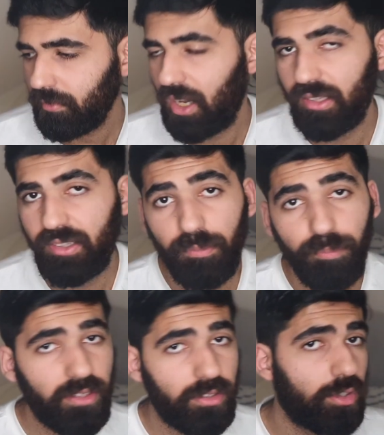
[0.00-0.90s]
As I said,
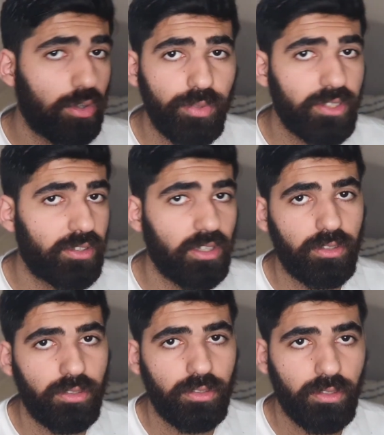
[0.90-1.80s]
best to do your
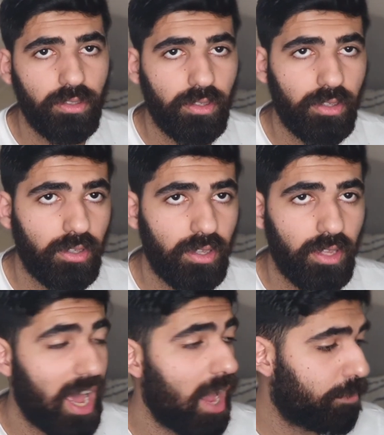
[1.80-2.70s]
research.
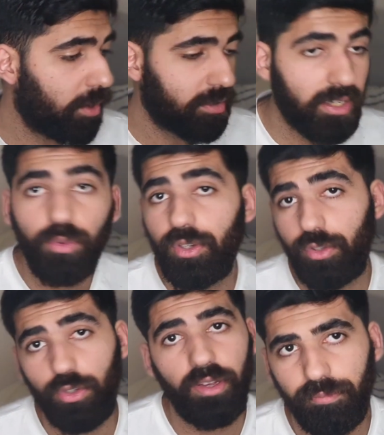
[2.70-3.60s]
I personally wouldn't
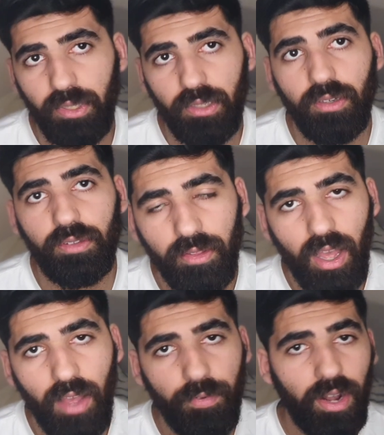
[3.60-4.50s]
do it because
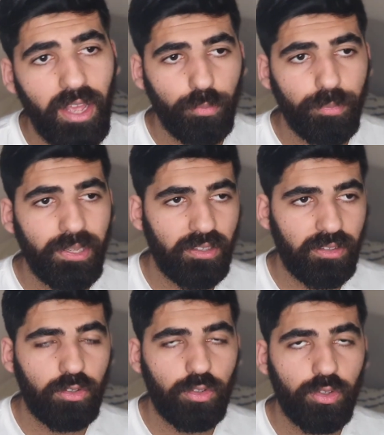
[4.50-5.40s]
I feel like it would be
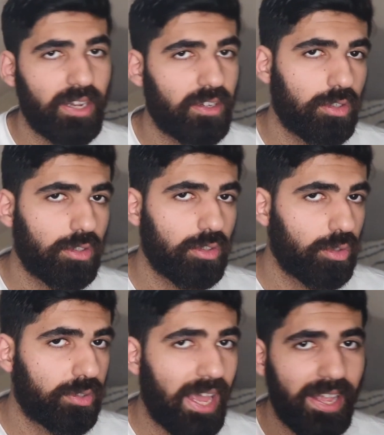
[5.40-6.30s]
easier to like
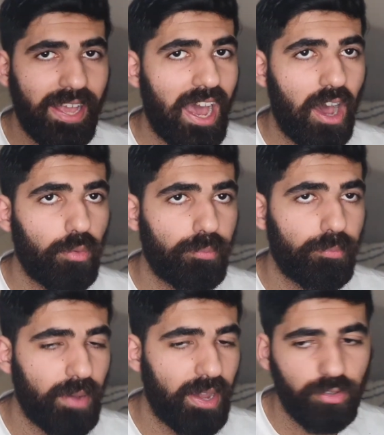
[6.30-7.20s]
to take it out
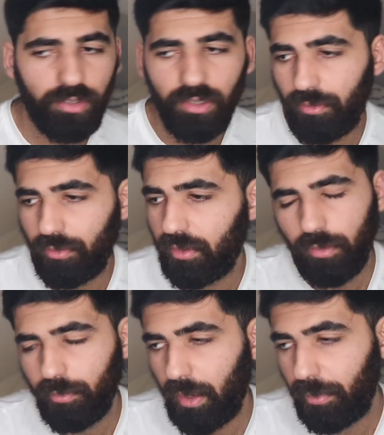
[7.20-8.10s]
by
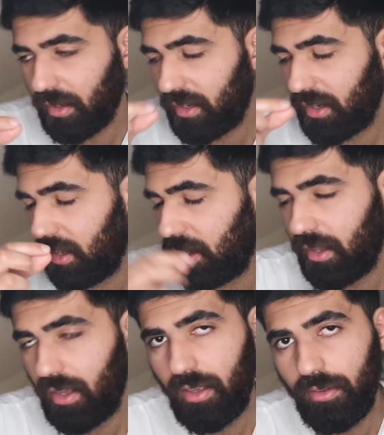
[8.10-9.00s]
plucking it
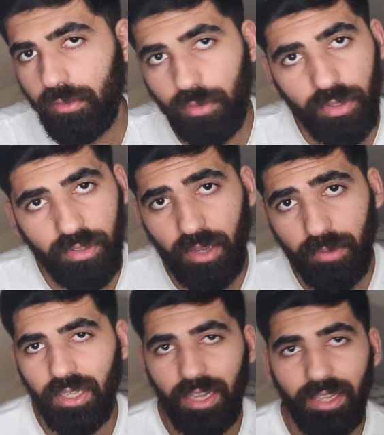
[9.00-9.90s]
all the time
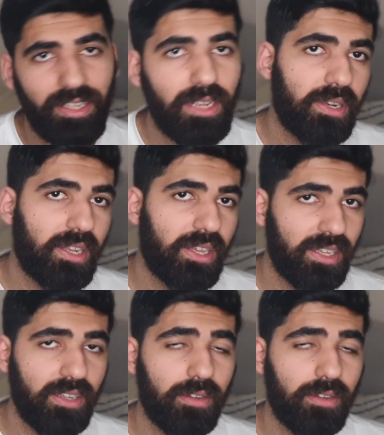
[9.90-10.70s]
and keeping it neat.